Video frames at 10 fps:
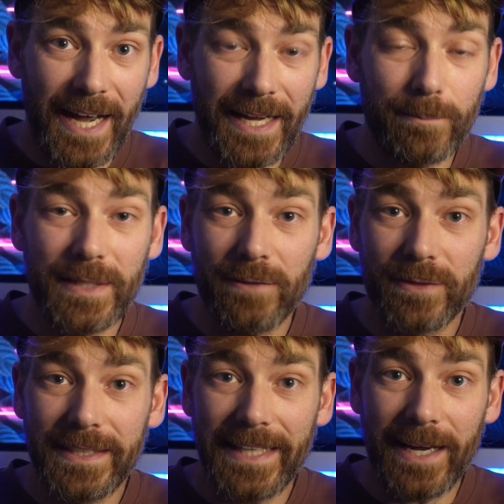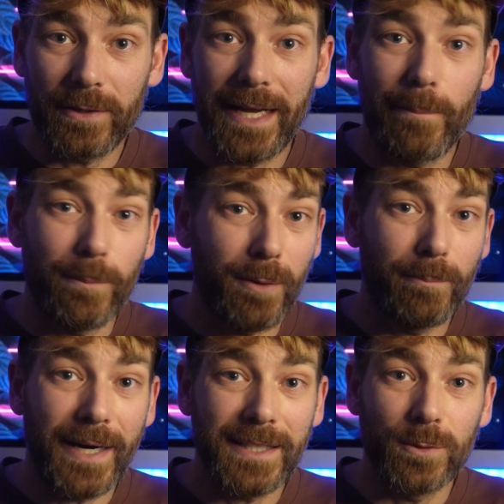I am definitely now getting
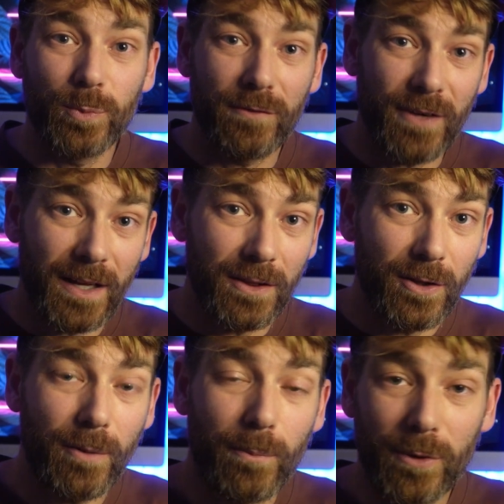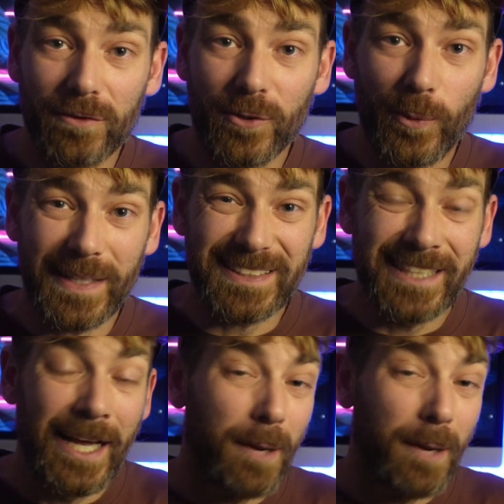bombarded with a lot more requests,